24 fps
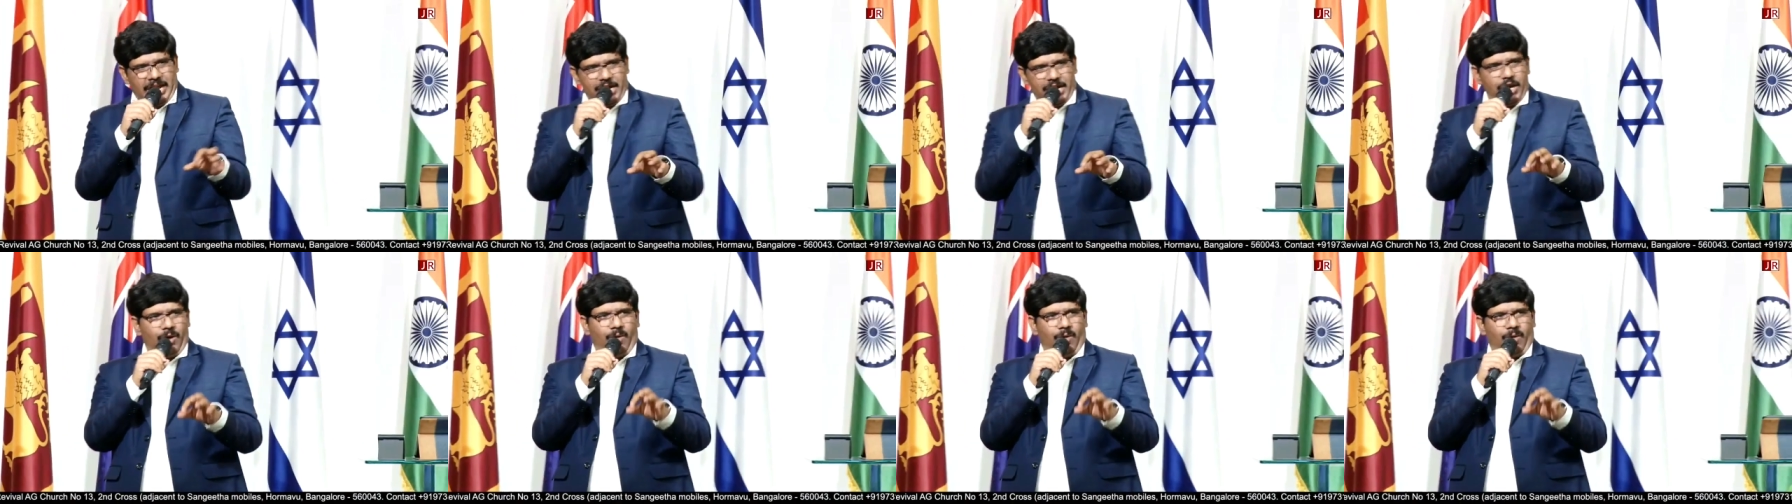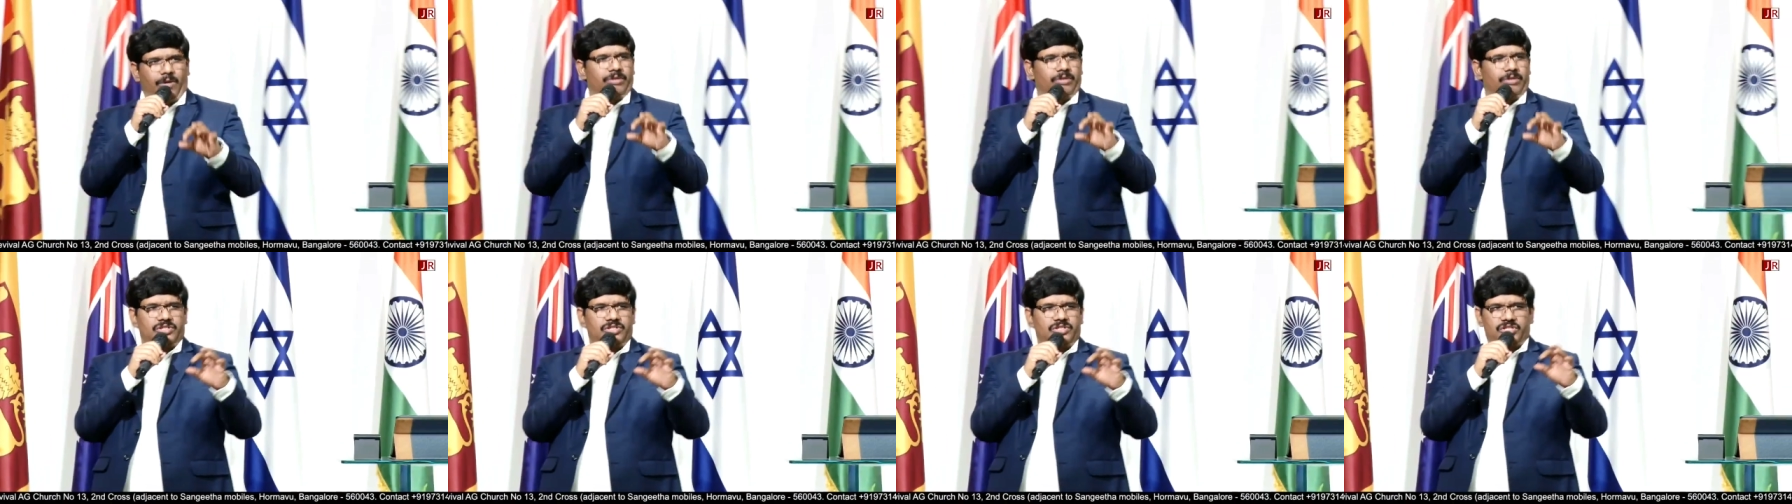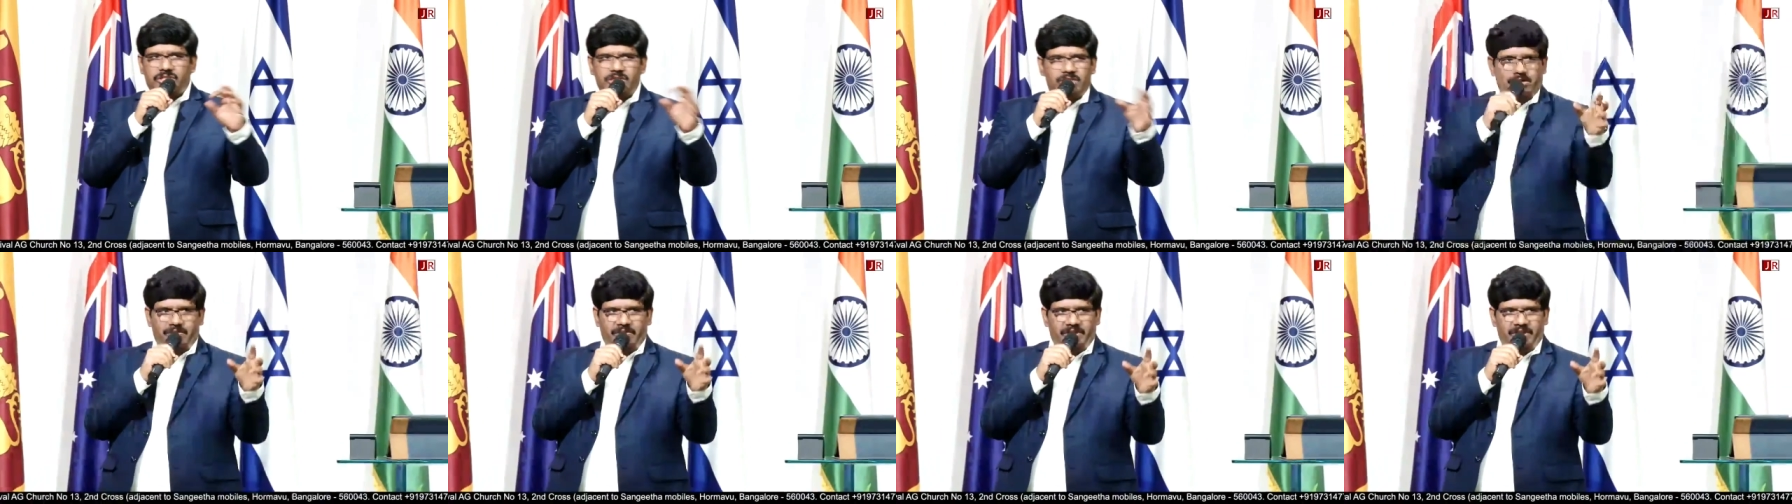in your own
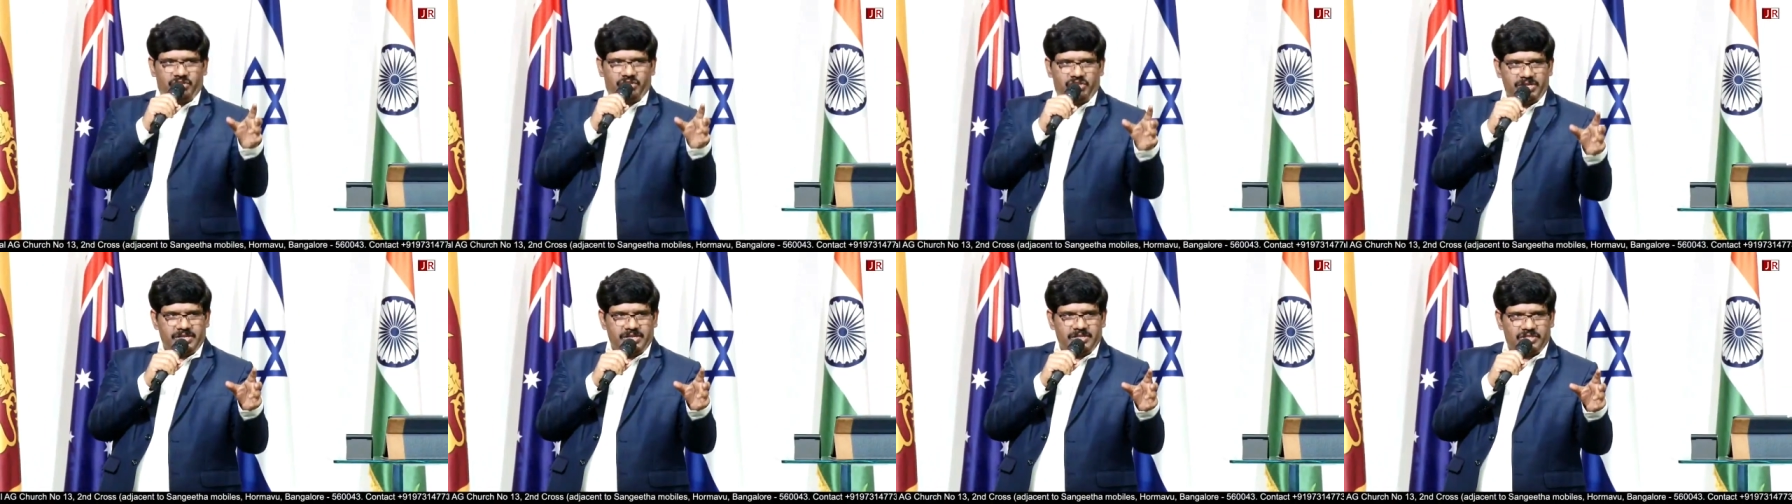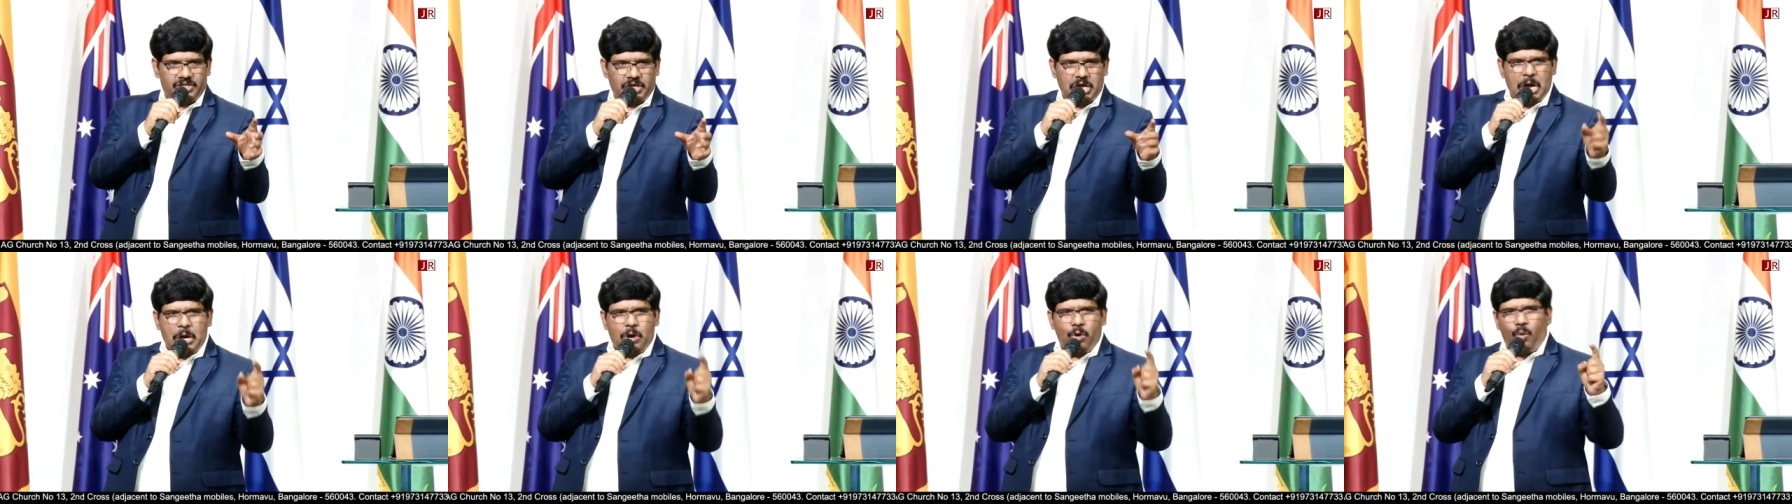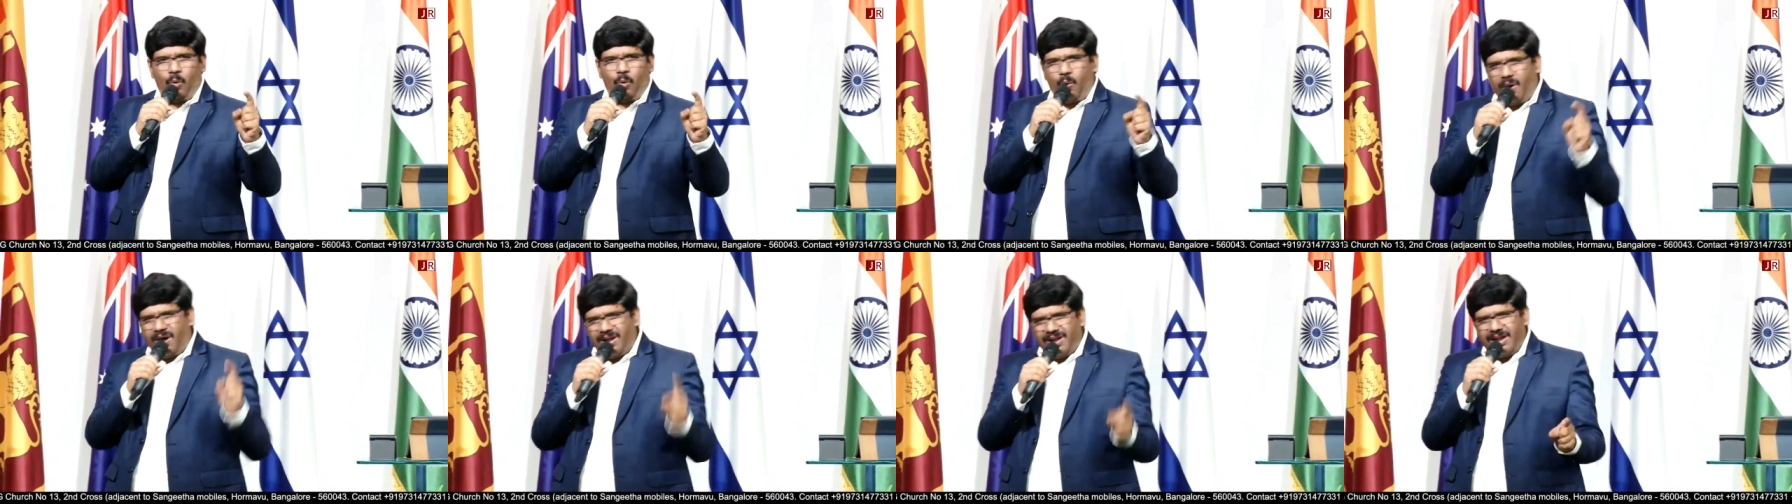situations,
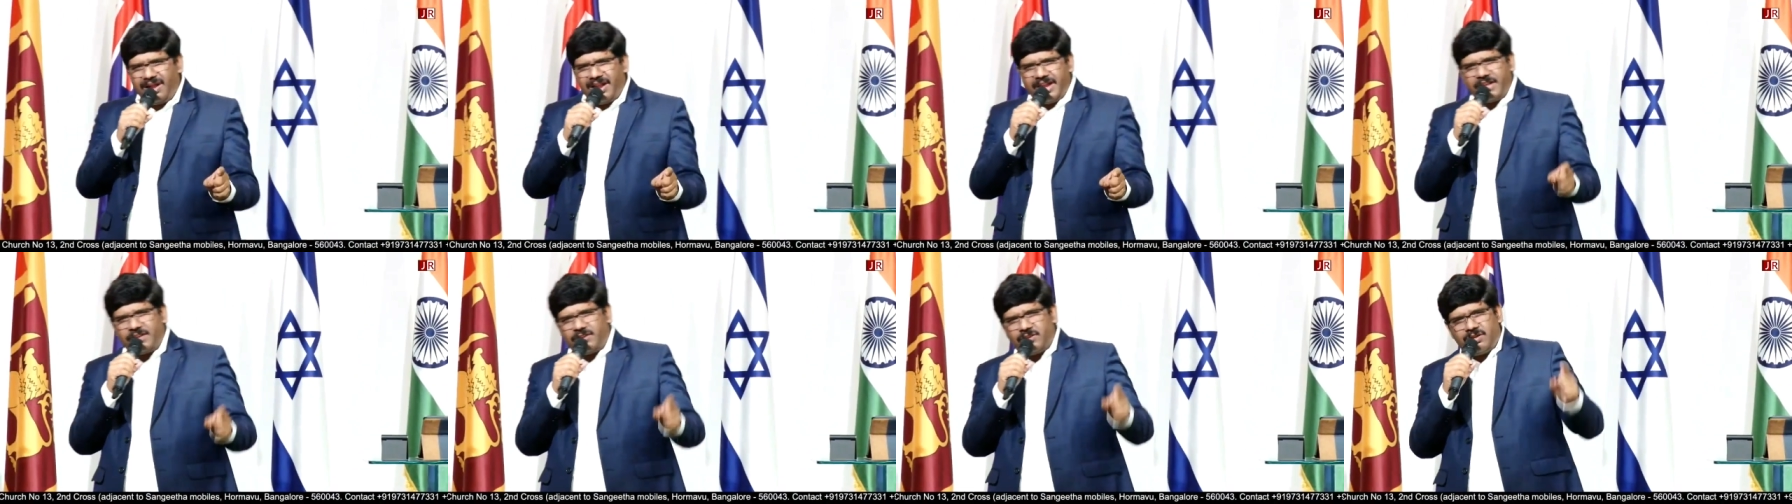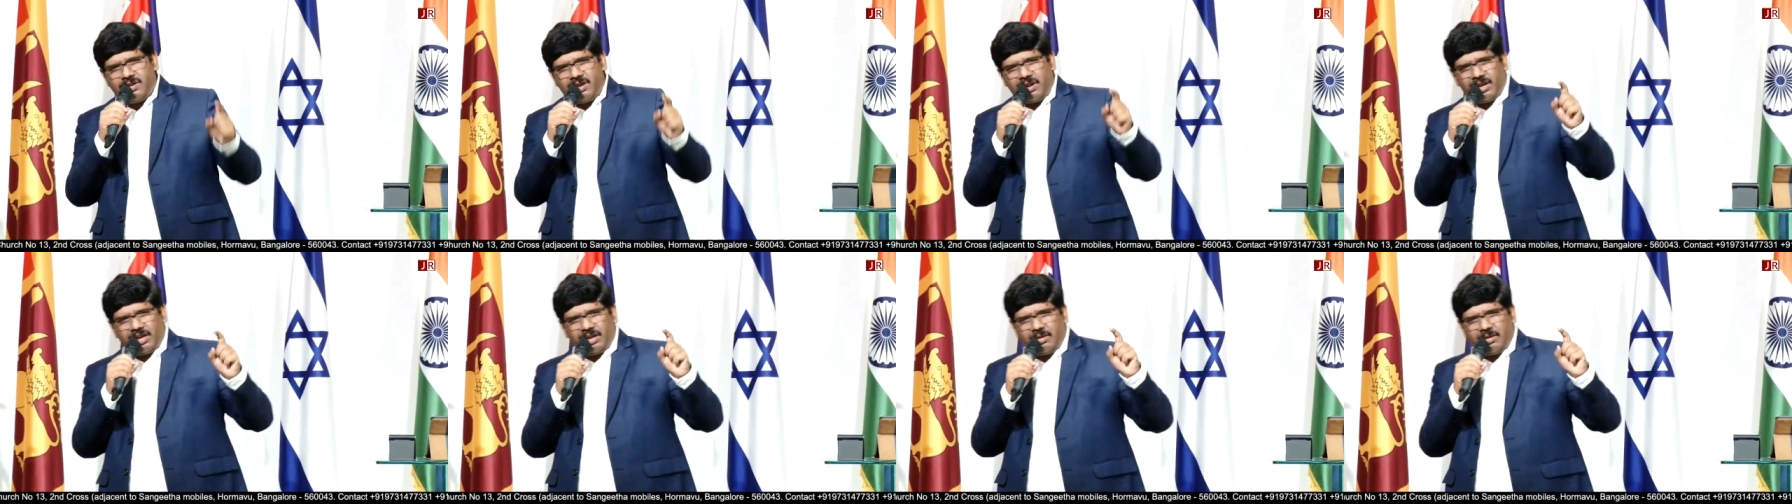only to